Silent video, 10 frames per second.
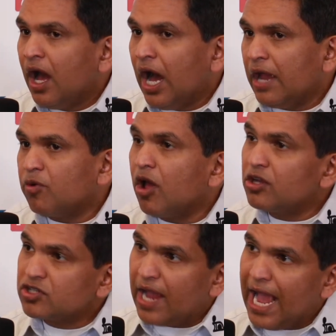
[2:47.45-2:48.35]
I would
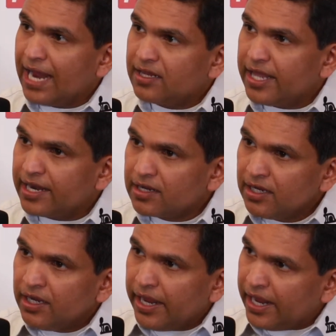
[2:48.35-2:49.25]
also add that
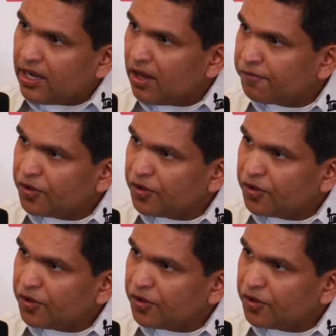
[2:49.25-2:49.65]
in a